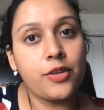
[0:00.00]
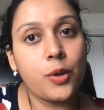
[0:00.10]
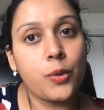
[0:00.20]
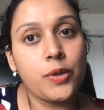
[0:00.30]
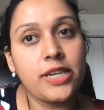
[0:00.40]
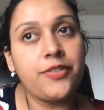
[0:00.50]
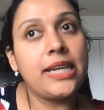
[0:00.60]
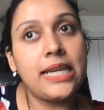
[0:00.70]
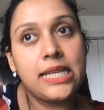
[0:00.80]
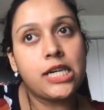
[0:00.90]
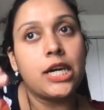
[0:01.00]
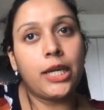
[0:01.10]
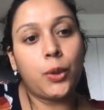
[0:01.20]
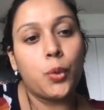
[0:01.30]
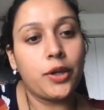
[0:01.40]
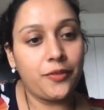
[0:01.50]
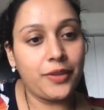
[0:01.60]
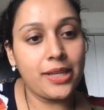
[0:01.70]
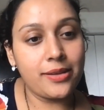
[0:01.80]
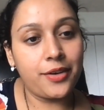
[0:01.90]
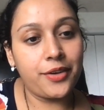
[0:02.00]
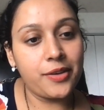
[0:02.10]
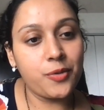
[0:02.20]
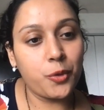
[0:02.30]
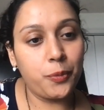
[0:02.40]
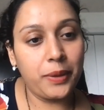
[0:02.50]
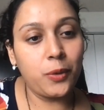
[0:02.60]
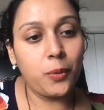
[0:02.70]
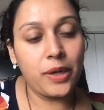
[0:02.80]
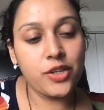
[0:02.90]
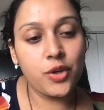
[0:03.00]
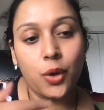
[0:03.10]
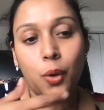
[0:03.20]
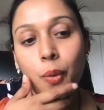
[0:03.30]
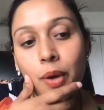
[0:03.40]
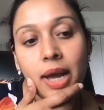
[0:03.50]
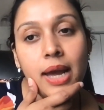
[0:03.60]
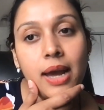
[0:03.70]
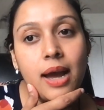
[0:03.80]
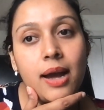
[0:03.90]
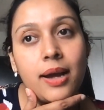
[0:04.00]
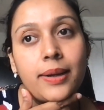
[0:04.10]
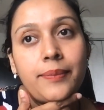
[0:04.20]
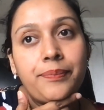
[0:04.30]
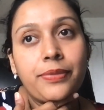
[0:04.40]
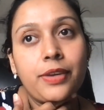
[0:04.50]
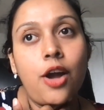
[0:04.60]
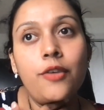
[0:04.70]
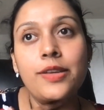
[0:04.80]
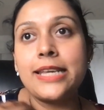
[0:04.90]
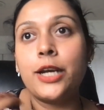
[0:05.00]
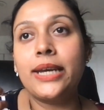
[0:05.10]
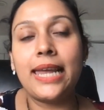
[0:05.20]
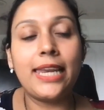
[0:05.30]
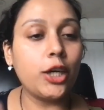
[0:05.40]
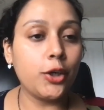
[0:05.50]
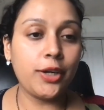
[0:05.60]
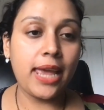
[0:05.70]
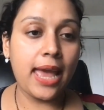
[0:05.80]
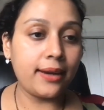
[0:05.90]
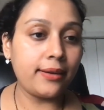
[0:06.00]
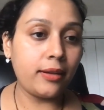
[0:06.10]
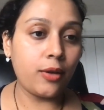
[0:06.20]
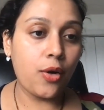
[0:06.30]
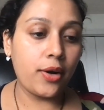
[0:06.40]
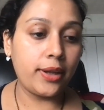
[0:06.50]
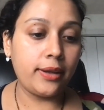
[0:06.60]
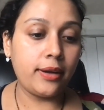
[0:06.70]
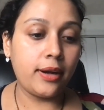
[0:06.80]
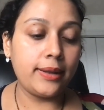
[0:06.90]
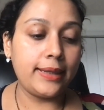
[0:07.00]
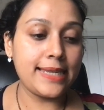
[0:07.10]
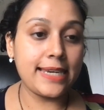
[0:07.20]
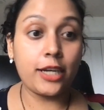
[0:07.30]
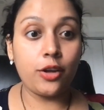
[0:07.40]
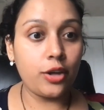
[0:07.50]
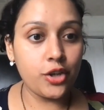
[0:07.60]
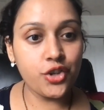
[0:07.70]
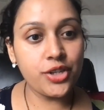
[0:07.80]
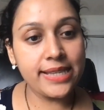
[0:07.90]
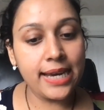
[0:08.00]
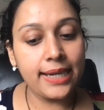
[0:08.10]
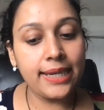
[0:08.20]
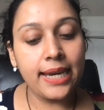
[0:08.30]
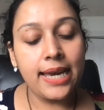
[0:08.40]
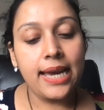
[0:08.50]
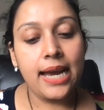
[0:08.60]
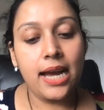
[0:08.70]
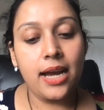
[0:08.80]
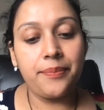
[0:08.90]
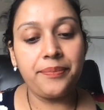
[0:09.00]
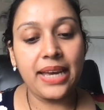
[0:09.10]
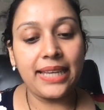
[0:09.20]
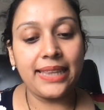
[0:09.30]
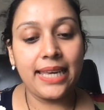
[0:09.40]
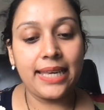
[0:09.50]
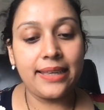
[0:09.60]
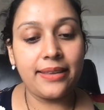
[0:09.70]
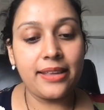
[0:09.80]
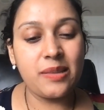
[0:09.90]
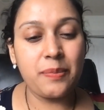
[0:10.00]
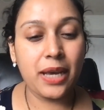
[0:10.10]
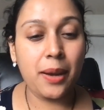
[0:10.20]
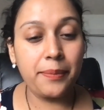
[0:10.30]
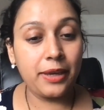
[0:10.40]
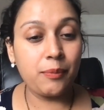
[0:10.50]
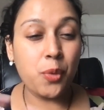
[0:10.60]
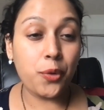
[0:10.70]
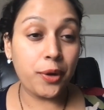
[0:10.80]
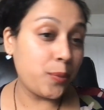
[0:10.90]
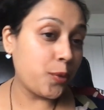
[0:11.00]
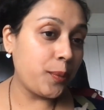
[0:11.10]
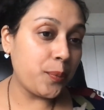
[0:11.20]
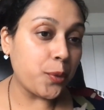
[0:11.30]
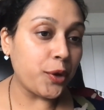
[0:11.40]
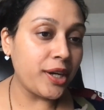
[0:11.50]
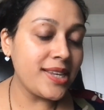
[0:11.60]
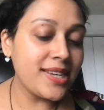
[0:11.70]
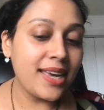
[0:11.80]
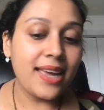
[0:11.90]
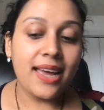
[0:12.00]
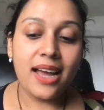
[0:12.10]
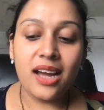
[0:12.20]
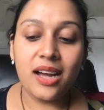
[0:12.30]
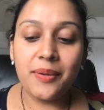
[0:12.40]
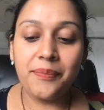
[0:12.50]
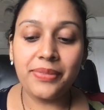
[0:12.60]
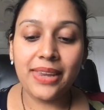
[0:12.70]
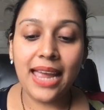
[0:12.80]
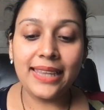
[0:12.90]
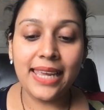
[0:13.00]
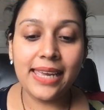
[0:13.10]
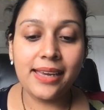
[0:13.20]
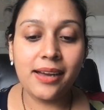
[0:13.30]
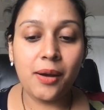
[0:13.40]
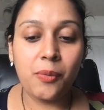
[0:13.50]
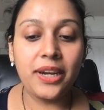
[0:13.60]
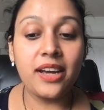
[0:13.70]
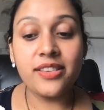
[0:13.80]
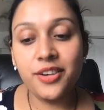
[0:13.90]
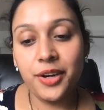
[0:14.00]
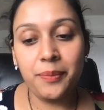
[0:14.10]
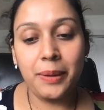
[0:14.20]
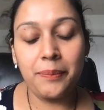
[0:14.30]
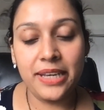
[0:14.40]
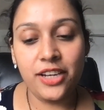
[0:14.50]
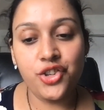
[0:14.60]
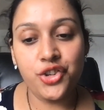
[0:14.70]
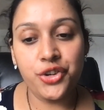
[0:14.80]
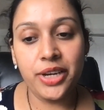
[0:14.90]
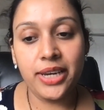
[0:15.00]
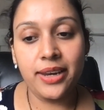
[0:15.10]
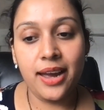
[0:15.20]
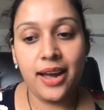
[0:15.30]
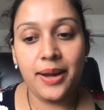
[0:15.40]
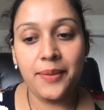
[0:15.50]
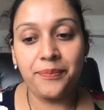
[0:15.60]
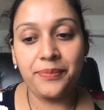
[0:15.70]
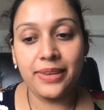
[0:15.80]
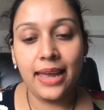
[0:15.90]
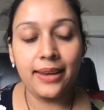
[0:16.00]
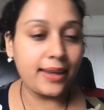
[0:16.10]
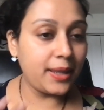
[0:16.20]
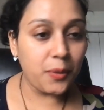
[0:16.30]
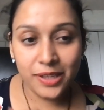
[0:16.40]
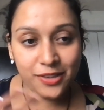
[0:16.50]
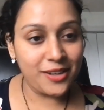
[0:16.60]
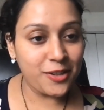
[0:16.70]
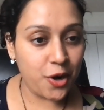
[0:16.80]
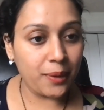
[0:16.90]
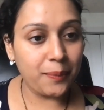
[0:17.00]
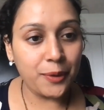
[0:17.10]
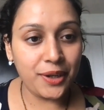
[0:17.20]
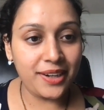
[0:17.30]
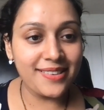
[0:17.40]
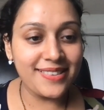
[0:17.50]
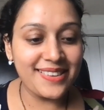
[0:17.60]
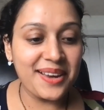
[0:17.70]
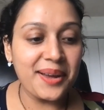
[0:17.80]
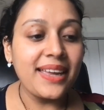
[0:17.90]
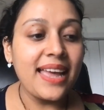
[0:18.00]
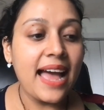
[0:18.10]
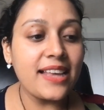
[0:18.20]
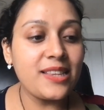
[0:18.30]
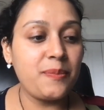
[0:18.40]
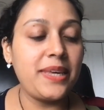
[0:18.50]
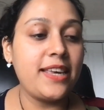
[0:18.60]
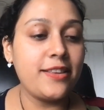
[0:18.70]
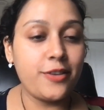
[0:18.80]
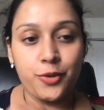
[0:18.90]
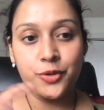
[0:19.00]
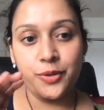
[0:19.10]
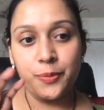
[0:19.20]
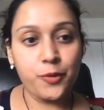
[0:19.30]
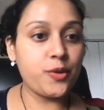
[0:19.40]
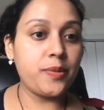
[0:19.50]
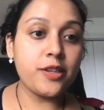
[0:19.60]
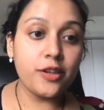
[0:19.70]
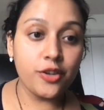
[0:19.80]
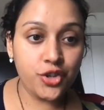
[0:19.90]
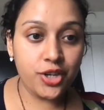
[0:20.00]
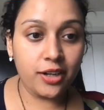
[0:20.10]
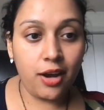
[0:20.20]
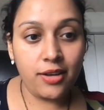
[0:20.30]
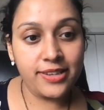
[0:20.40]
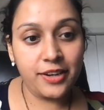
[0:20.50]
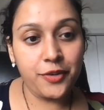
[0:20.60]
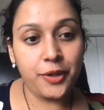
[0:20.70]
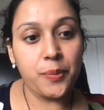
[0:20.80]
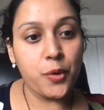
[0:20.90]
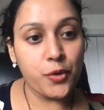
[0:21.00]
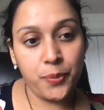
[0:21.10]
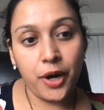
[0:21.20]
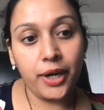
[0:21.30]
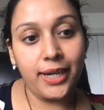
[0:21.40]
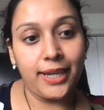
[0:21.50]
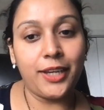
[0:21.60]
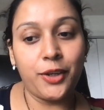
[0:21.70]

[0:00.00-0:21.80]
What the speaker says: So definitely starting in one of these areas would be the way to go. Obviously, getting a good handle on the technology side, I think, is becoming more and more important. I think when I started my BA journey, and I think we still talk about it as BAs, you're supposed to be solution agnostic for the most part.